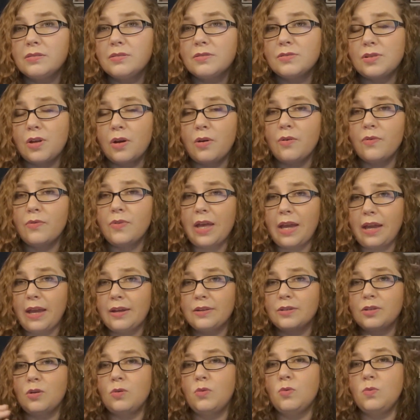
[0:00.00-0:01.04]
So they
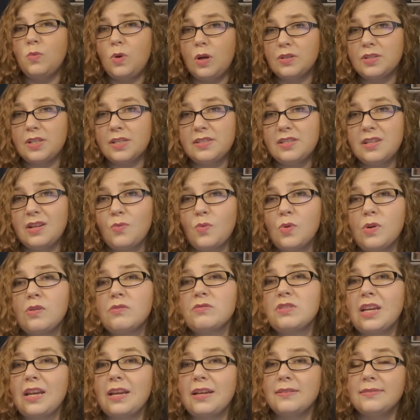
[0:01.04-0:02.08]
handle Walt Disney
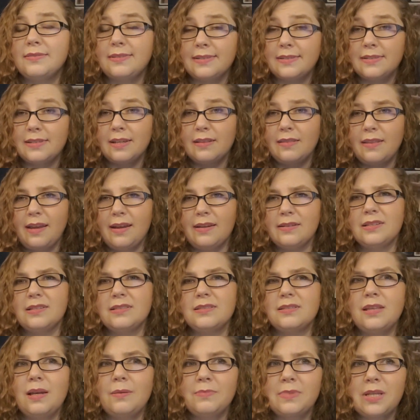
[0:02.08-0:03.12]
World and Disneyland.
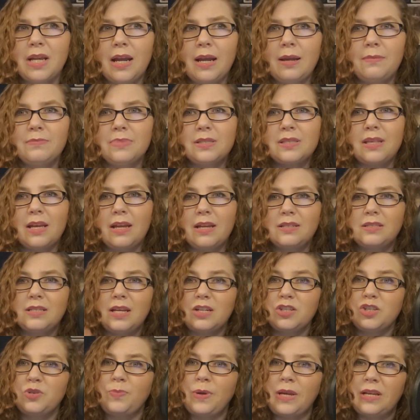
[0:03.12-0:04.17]
And sometimes they
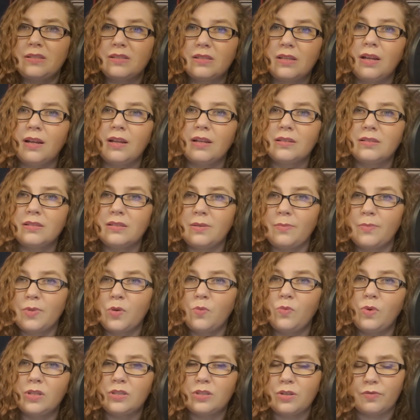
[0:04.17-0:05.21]
touch base on some of
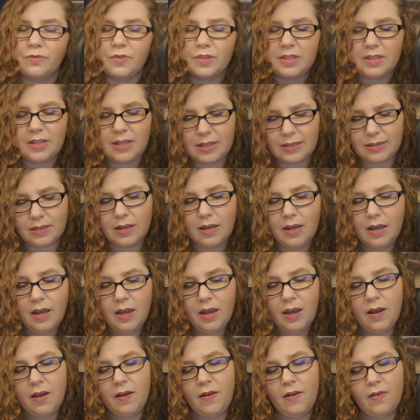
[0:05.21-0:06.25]
the ones overseas.
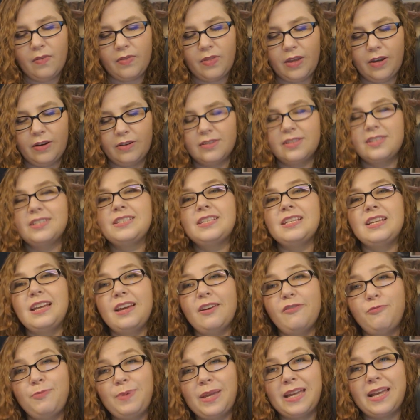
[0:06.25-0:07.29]
There's
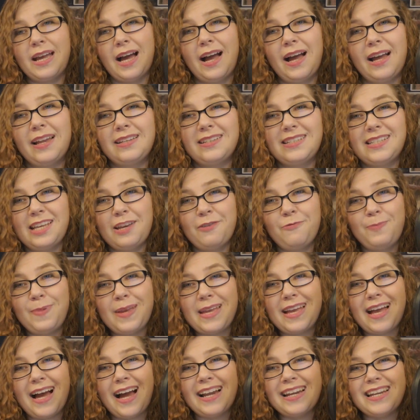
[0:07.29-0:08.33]
DFB Guide.
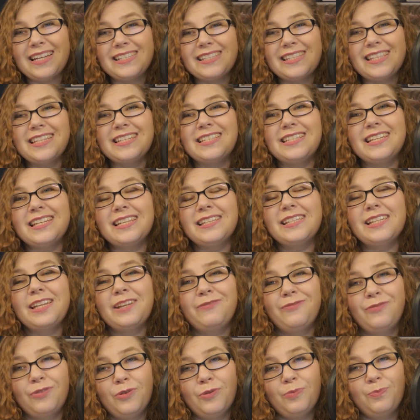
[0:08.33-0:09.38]
DFB Guide is the Disney
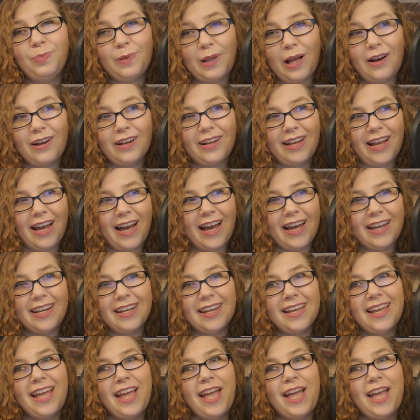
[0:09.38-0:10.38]
Food Blog Guide.